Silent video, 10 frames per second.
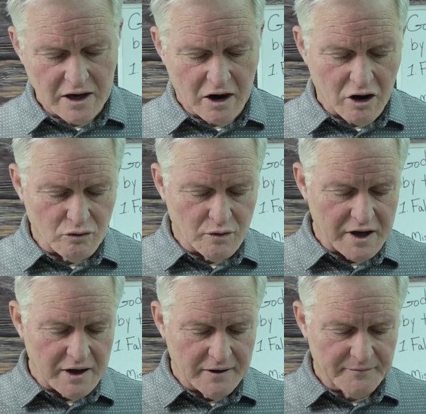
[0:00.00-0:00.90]
Are
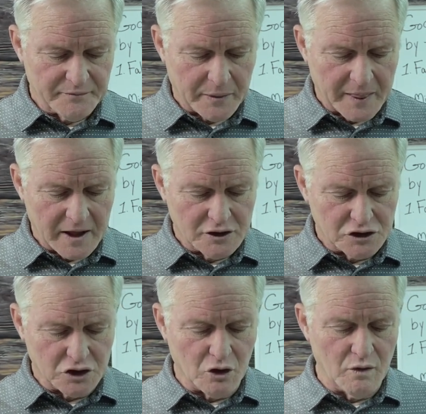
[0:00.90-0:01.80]
we
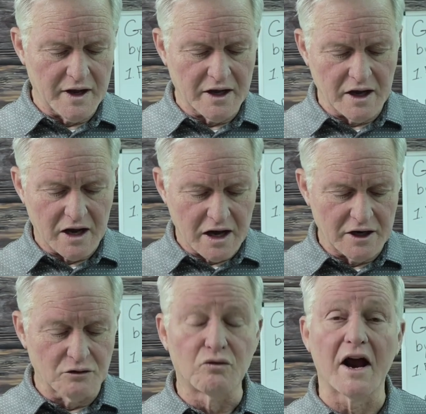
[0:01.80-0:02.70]
sowing
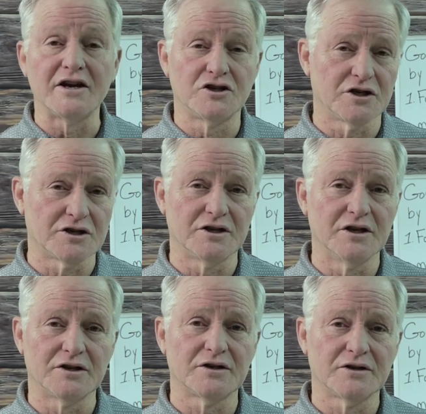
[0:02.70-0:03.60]

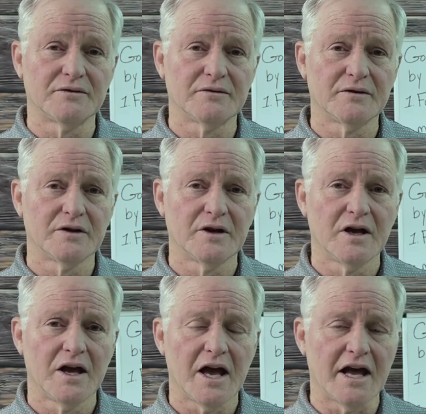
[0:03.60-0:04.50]
unrighteousness?
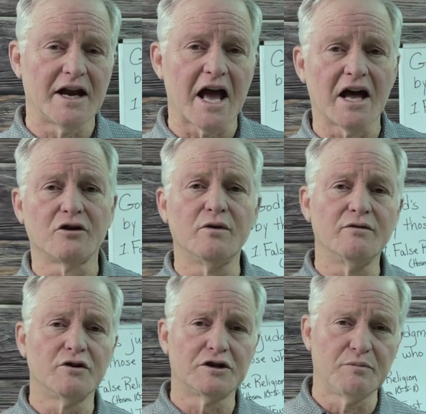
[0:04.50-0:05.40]
And how do we
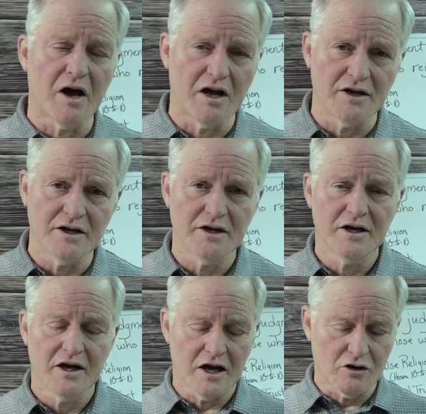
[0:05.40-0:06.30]
respond
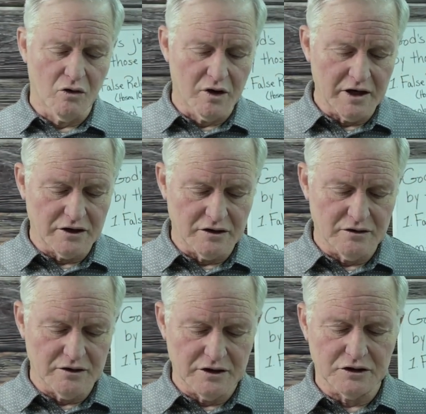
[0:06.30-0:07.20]
according to
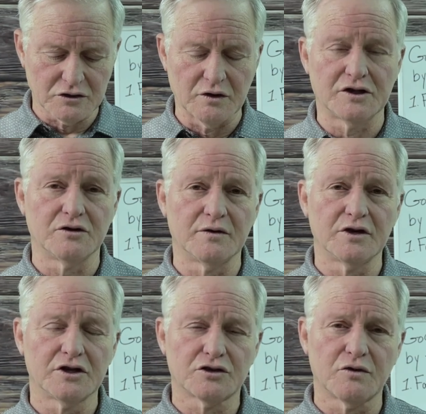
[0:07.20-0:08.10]
the
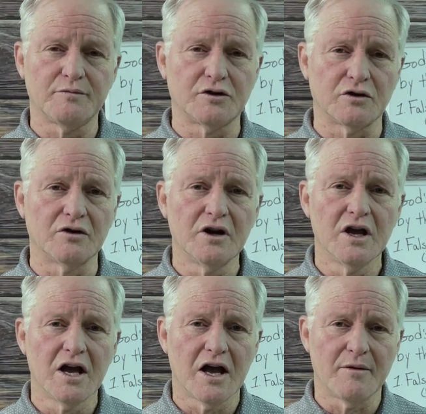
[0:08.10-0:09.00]
scripture
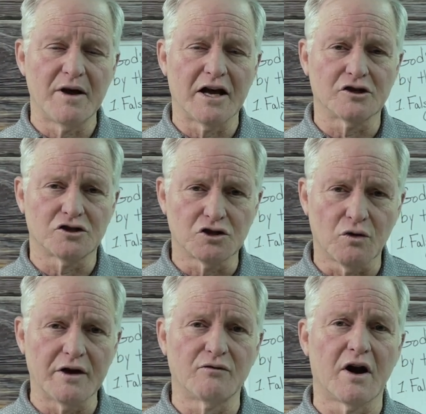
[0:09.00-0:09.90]
about
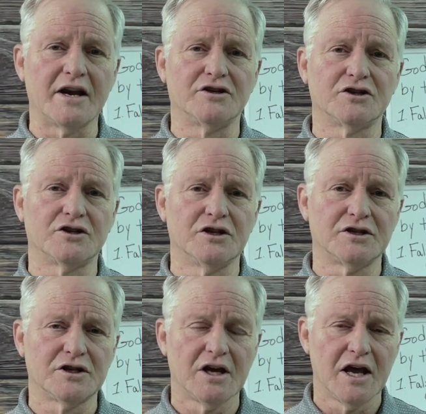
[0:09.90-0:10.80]
sowing
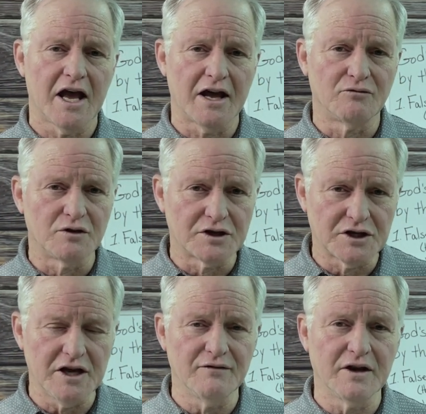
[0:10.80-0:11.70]
righteousness and
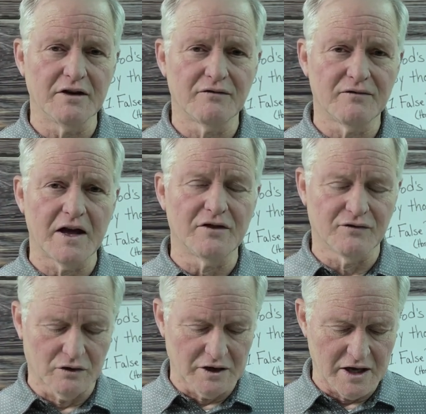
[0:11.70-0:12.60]
receiving
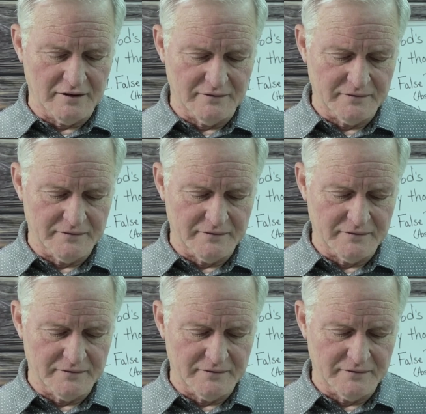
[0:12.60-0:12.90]
faithful love?